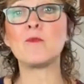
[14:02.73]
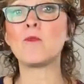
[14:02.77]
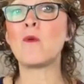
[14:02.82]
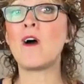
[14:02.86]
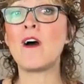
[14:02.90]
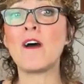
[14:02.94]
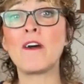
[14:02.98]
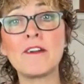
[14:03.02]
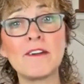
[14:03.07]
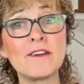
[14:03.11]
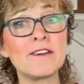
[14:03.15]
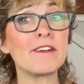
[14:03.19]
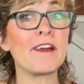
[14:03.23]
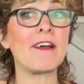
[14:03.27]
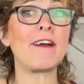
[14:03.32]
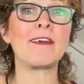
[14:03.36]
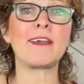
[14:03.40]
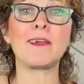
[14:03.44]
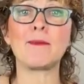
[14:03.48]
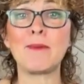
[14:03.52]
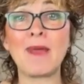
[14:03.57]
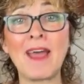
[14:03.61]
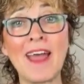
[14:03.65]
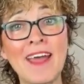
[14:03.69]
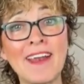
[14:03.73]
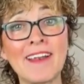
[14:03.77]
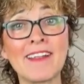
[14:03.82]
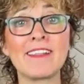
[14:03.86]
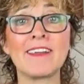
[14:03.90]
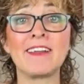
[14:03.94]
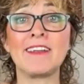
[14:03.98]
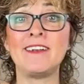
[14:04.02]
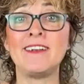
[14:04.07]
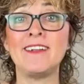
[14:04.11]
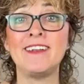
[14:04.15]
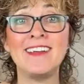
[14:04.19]
in the water, doggy
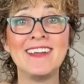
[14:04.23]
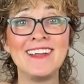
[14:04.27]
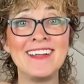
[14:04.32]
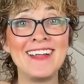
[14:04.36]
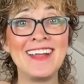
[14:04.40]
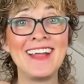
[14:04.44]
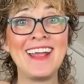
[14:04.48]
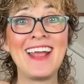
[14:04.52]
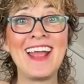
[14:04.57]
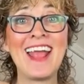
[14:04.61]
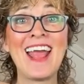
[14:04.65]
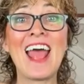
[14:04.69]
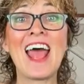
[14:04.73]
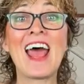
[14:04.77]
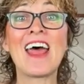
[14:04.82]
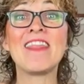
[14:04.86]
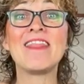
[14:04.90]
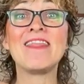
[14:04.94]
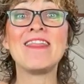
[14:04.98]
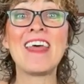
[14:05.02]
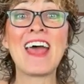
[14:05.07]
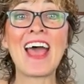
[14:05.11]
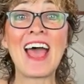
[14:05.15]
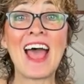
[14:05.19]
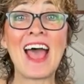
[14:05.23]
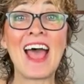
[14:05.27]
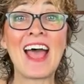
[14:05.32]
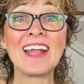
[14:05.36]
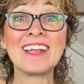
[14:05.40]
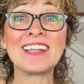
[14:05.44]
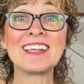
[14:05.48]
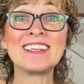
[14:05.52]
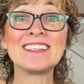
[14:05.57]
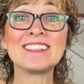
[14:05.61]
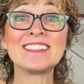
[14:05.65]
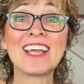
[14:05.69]
paddling,
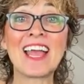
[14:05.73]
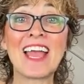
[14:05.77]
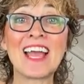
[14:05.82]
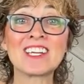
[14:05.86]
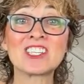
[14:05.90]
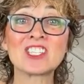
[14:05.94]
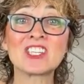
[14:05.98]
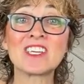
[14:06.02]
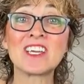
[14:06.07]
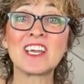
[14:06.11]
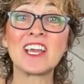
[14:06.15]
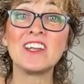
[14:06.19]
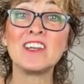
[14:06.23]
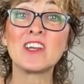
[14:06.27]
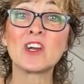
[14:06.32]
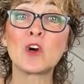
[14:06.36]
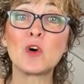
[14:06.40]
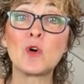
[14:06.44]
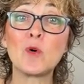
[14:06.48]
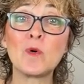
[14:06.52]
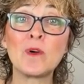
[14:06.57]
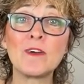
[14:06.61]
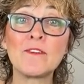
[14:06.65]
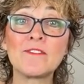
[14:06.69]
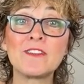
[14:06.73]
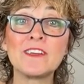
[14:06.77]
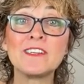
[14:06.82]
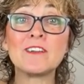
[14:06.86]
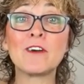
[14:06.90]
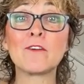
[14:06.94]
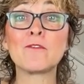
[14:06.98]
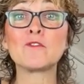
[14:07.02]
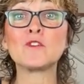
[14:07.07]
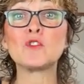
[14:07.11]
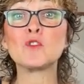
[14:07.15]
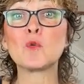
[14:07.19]
that is actually an
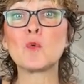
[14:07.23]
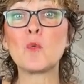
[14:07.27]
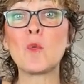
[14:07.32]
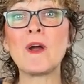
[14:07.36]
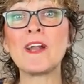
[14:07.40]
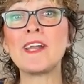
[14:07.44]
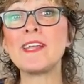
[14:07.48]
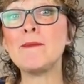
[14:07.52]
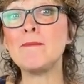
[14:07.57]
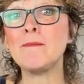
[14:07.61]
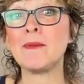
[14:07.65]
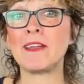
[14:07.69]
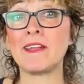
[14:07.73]
equivalent of 20